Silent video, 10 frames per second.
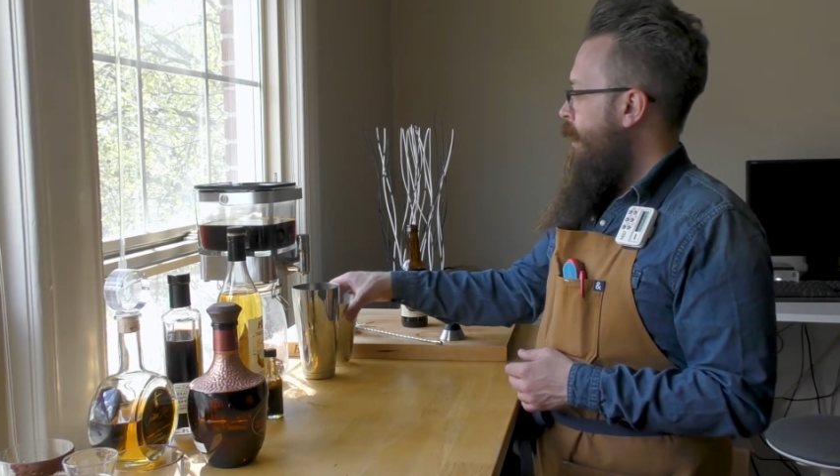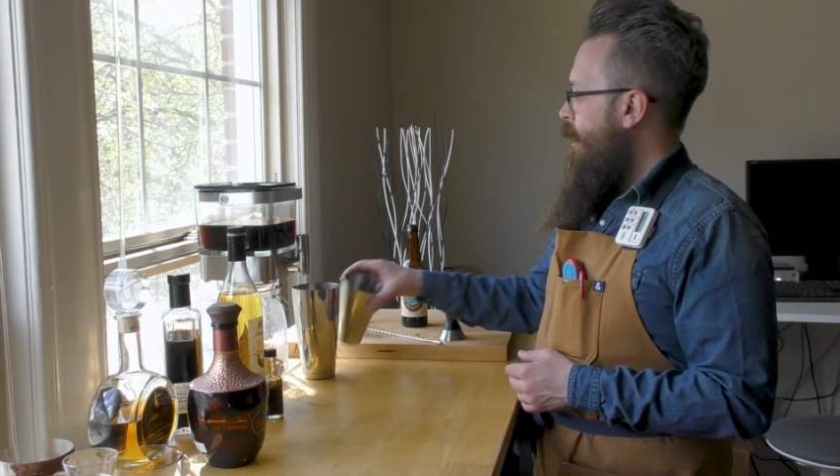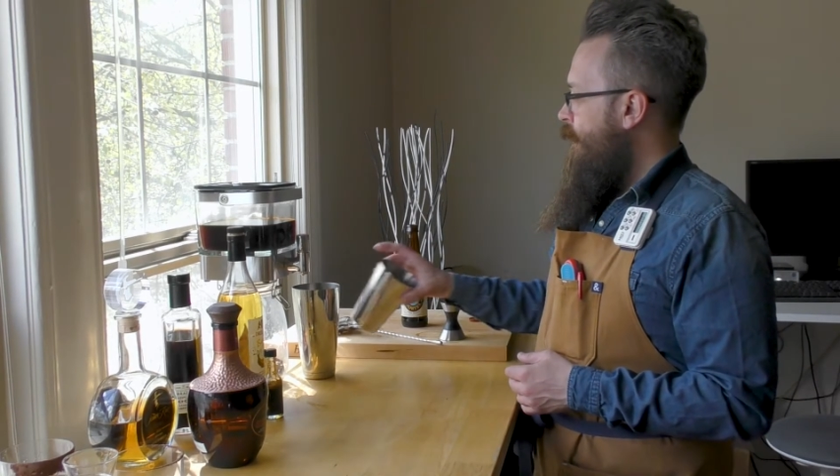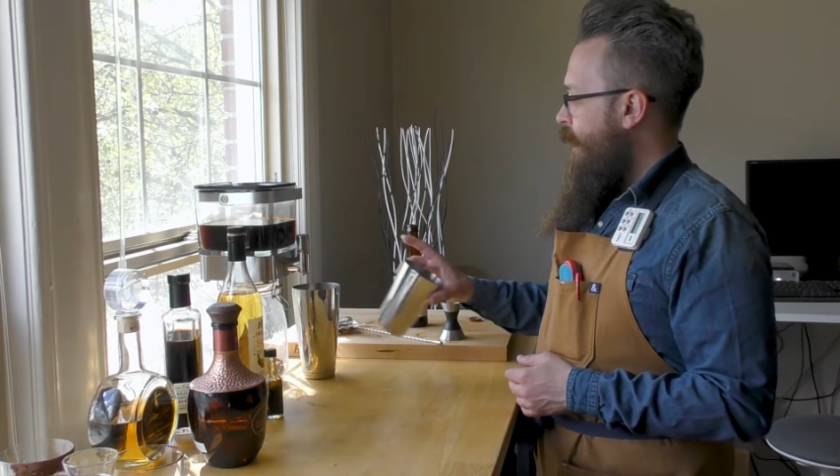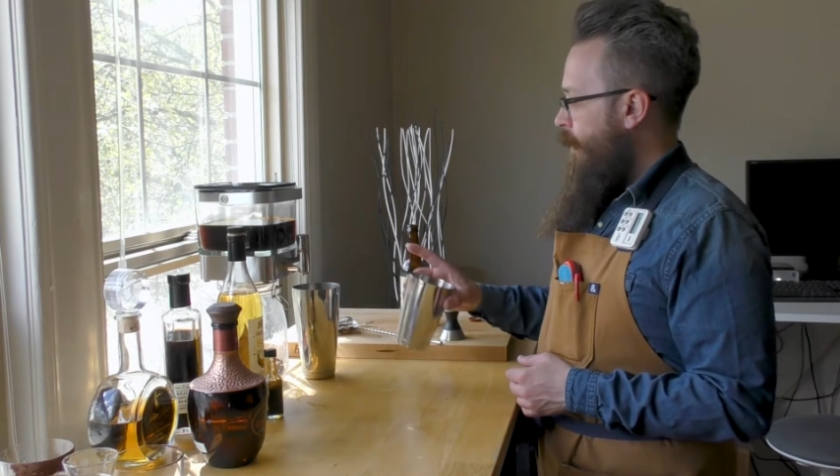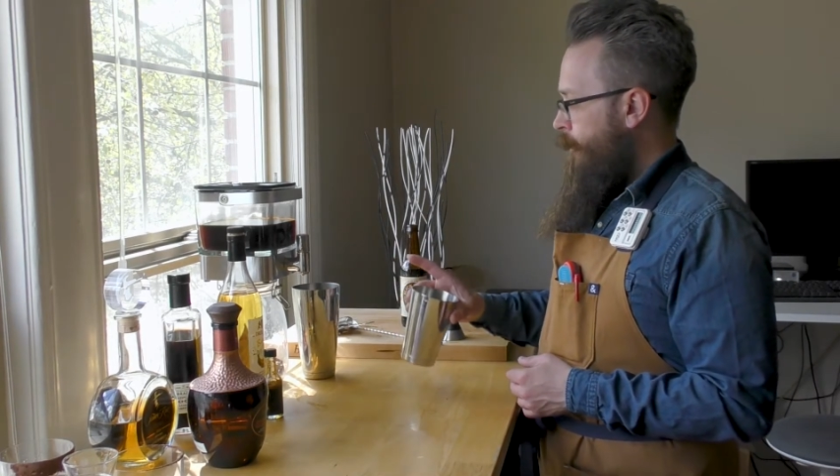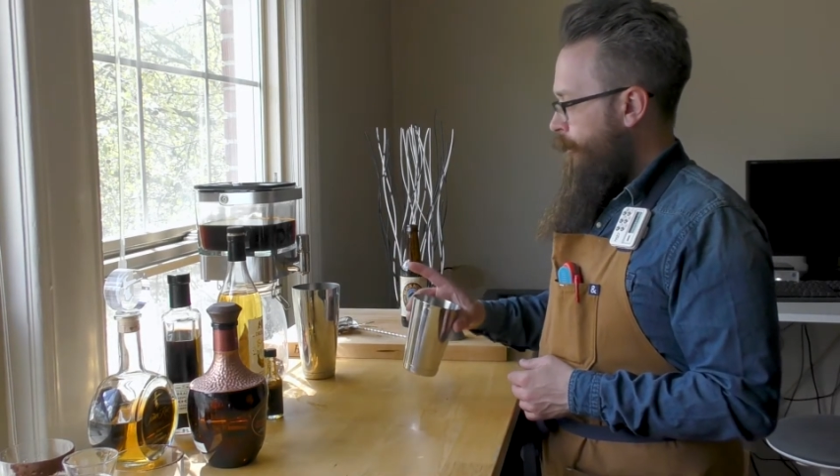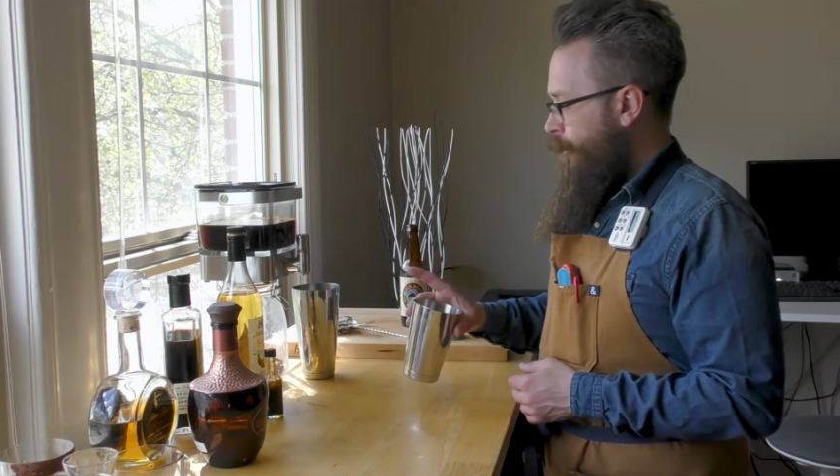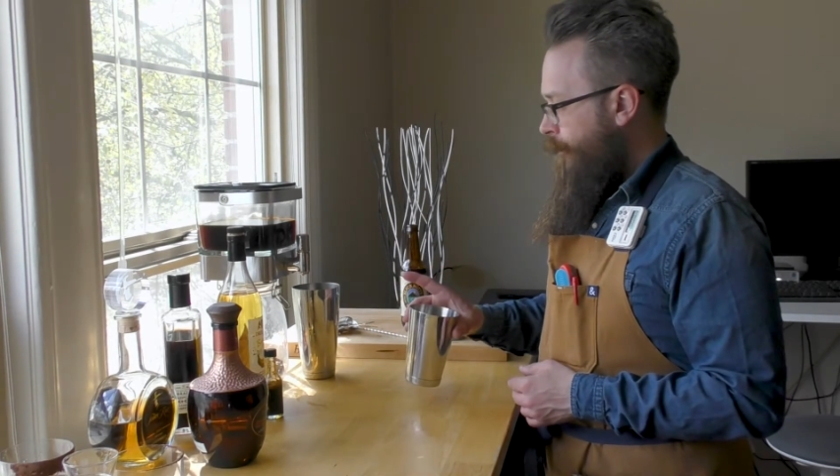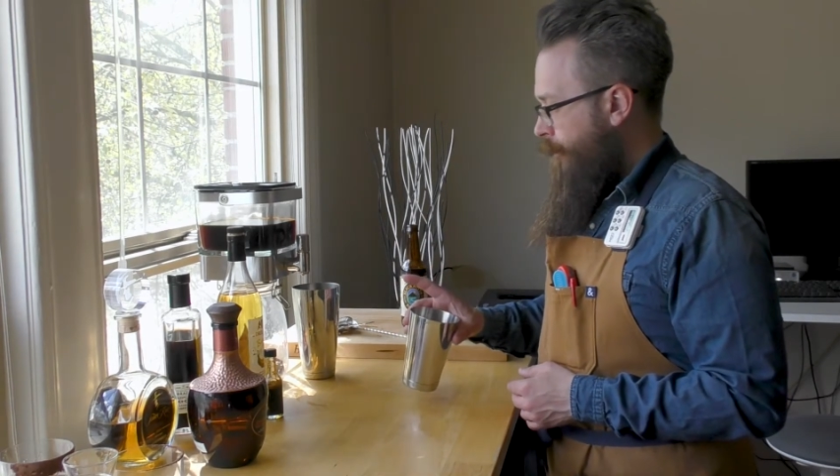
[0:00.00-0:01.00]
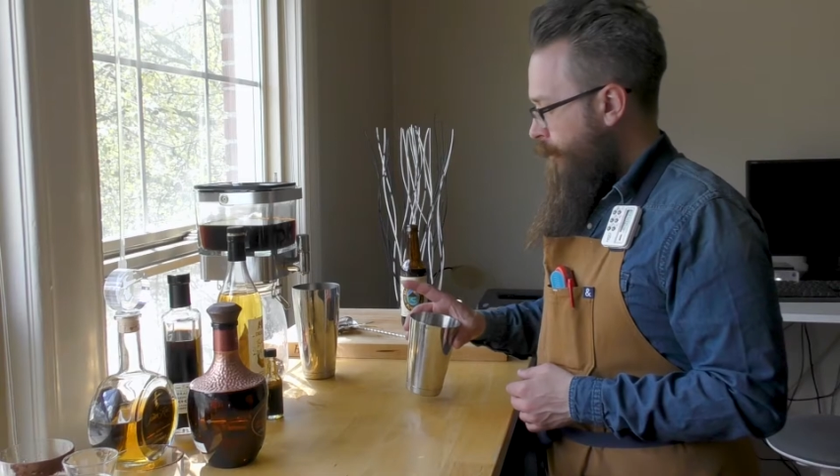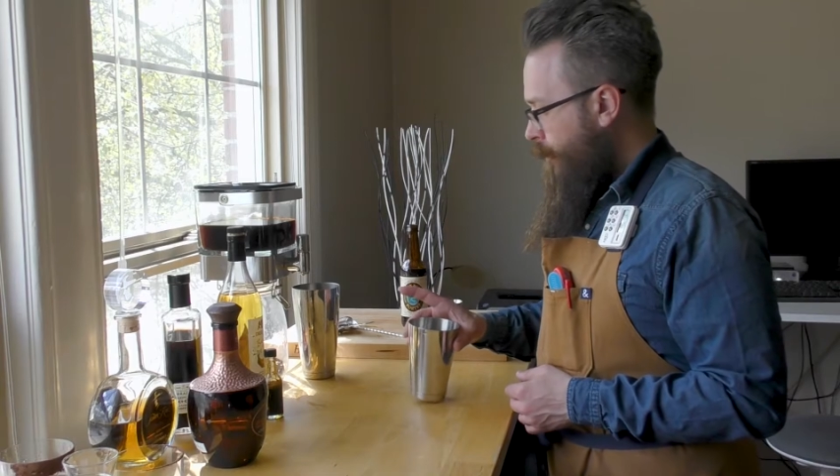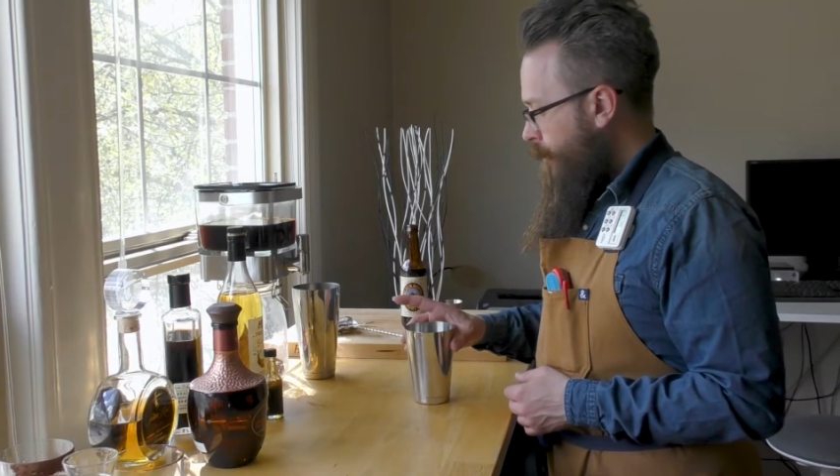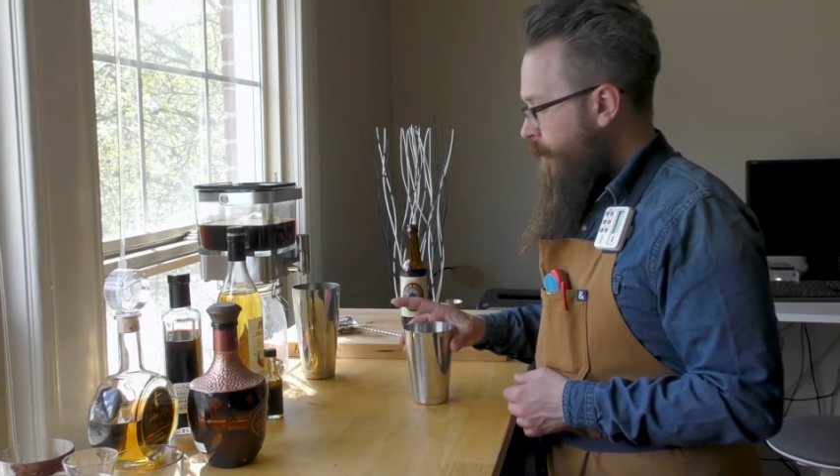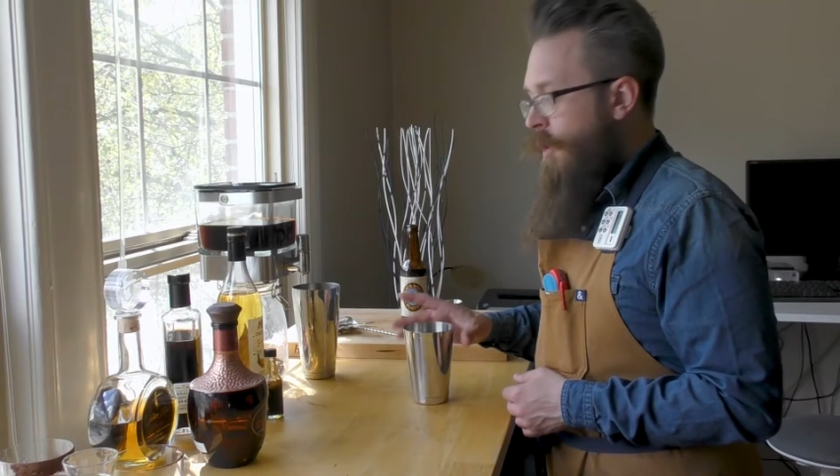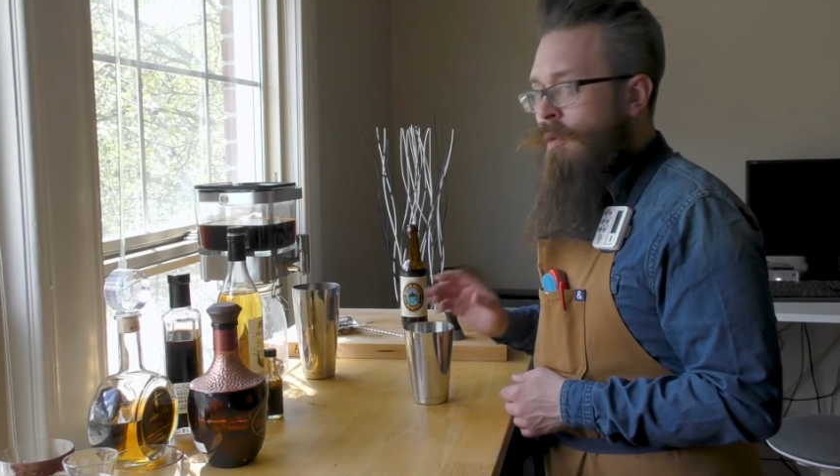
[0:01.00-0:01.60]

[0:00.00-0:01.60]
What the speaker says: So we're